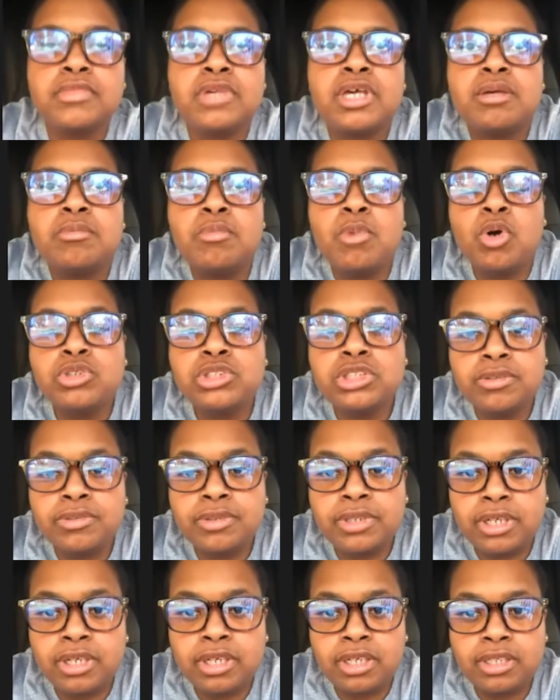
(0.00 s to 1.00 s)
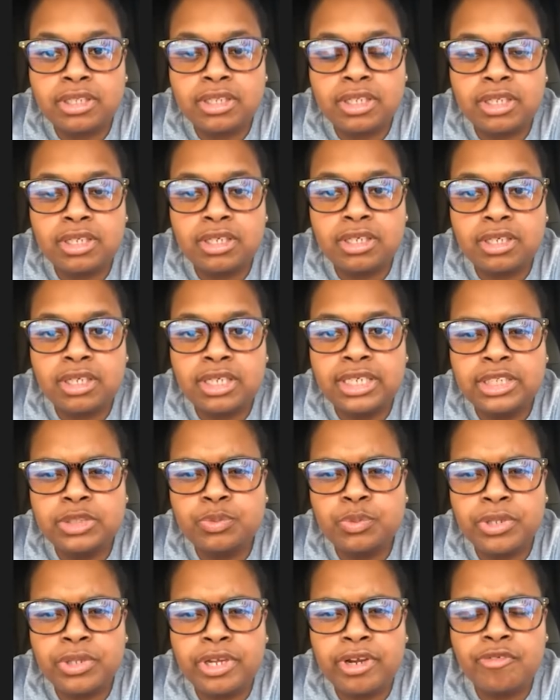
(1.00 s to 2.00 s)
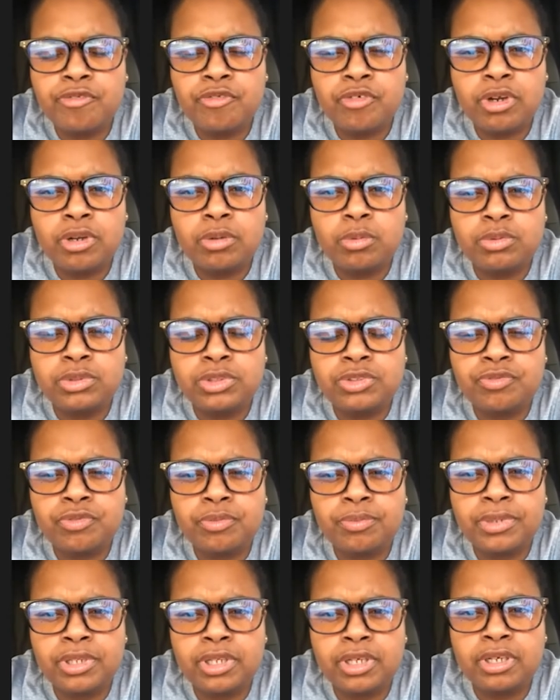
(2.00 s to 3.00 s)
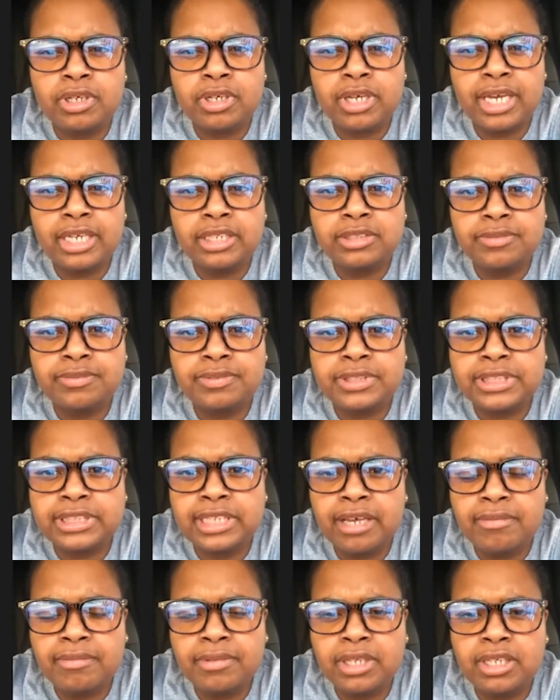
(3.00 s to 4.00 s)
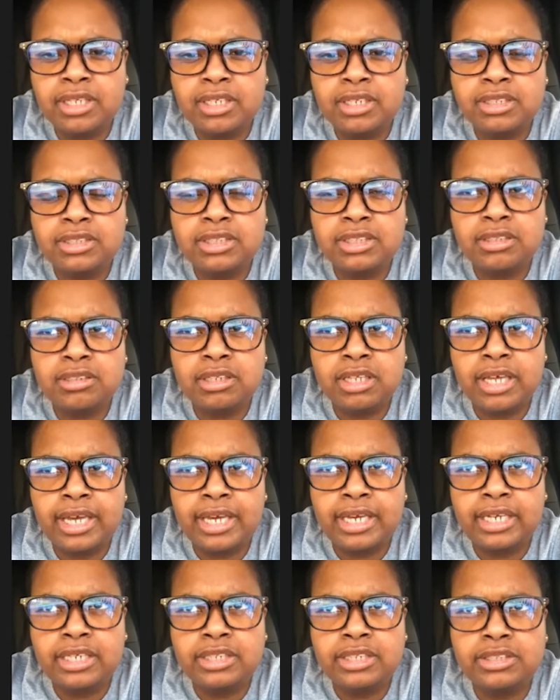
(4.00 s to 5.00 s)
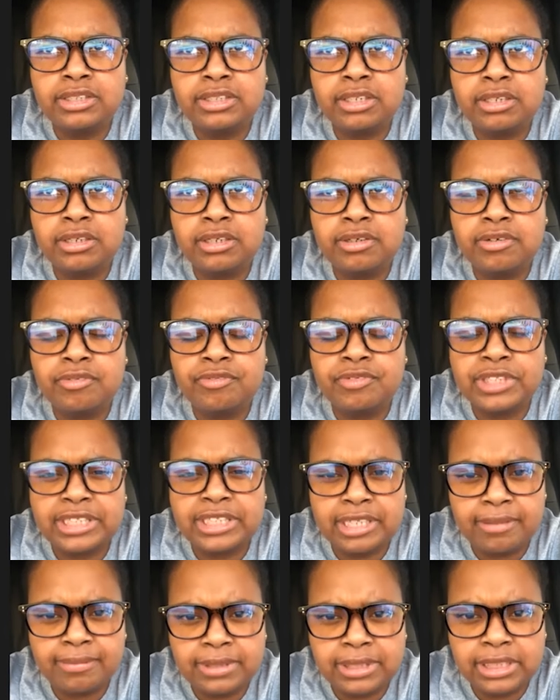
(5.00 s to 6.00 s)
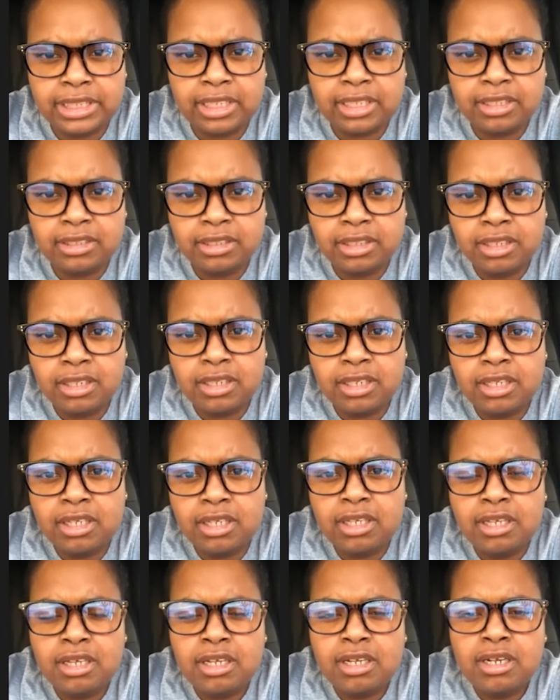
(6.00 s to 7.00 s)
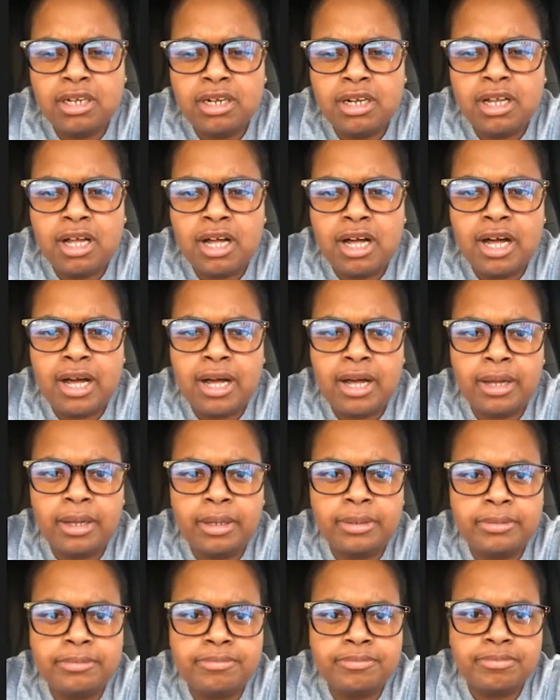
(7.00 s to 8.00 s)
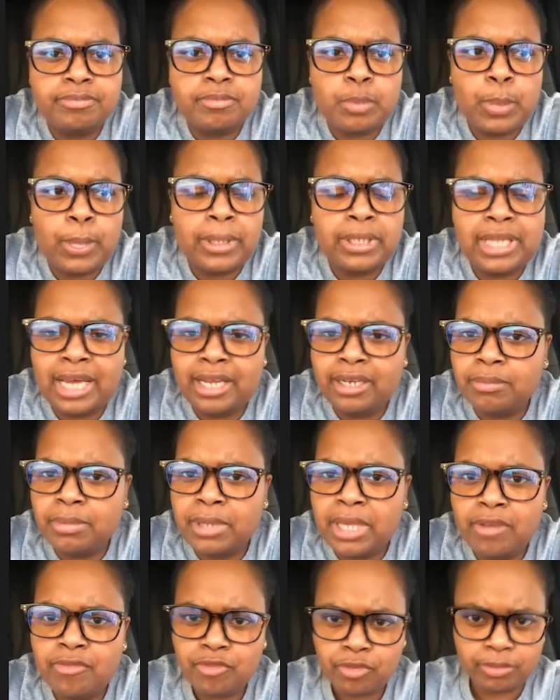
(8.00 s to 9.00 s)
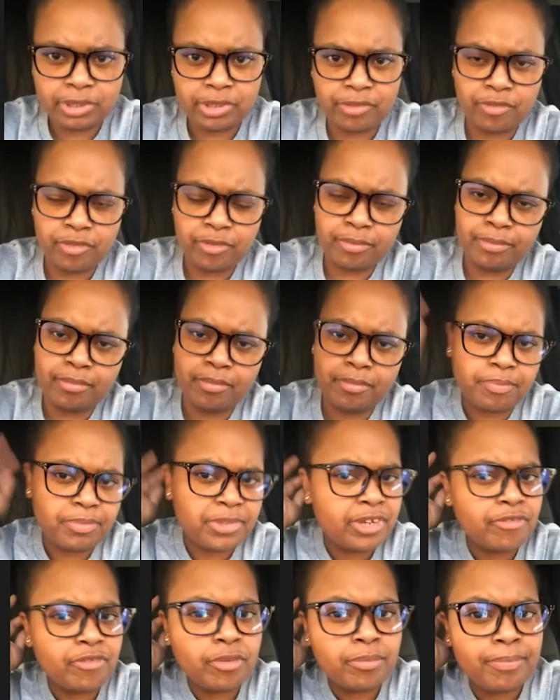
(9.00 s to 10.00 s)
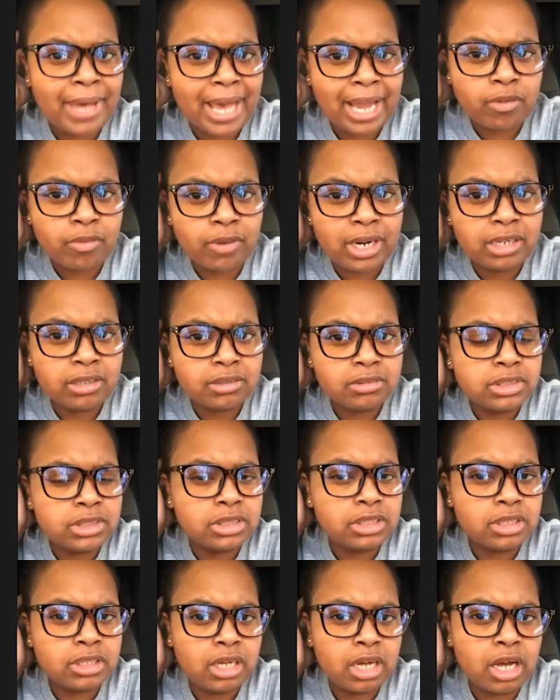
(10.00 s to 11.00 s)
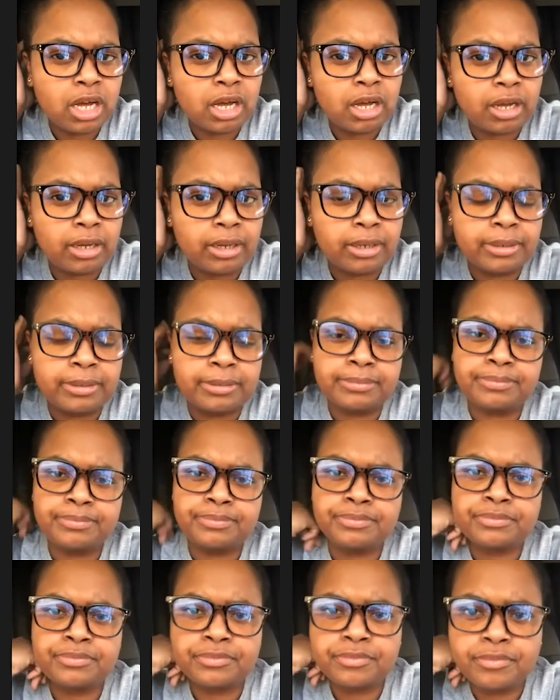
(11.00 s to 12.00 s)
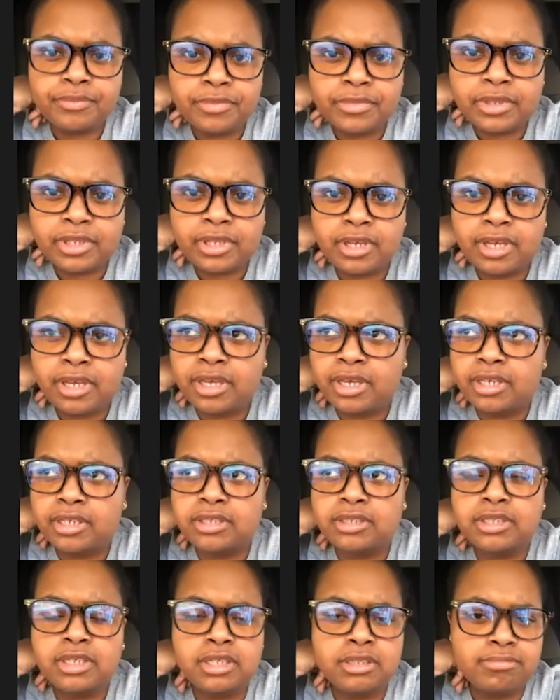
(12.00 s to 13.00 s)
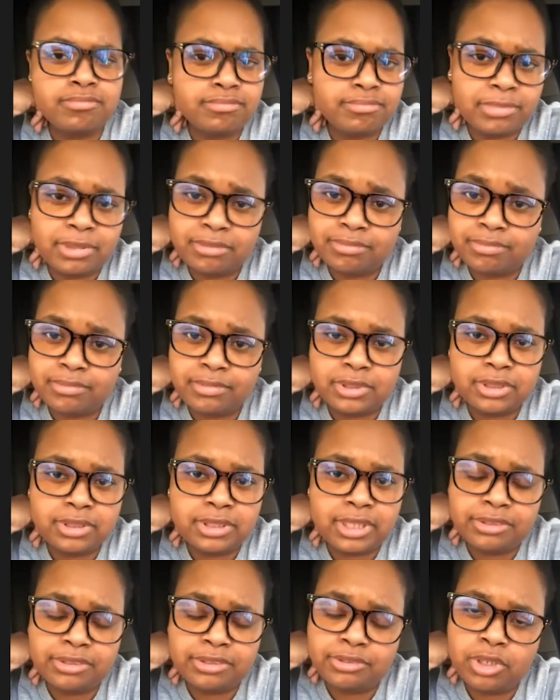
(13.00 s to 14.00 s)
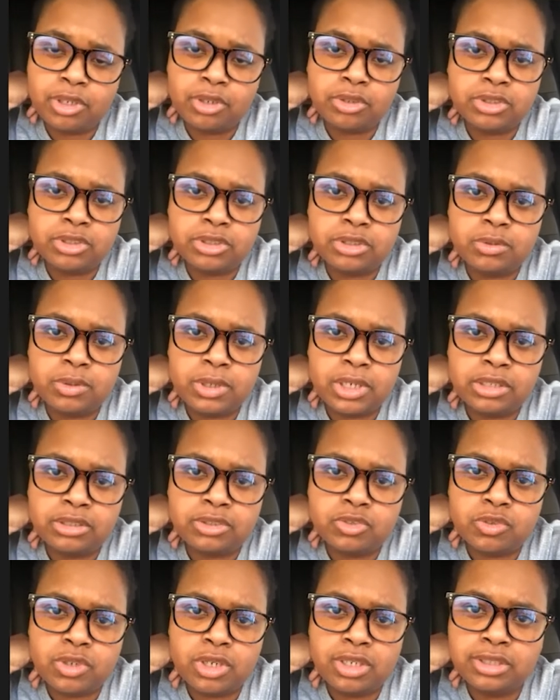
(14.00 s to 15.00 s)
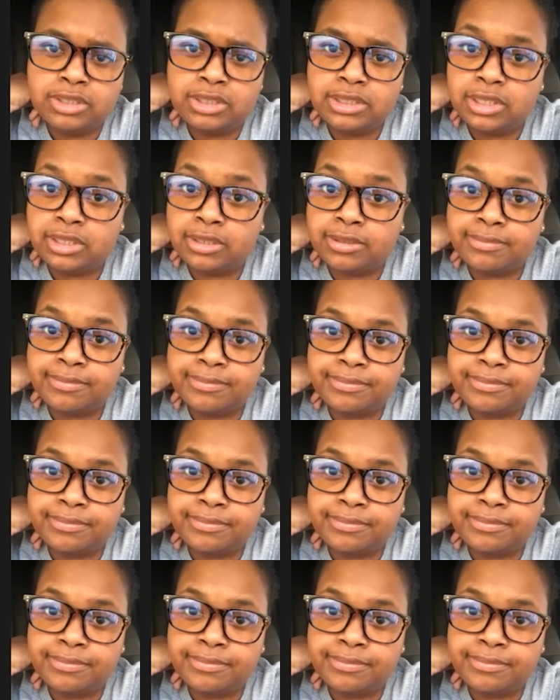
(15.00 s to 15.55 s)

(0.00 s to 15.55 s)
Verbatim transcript: and most of the, the kids were there from was from the age of seven until the age of seventeen. Um, a lot of them came from different different backgrounds, um, and uh, they turned to uh, drugs and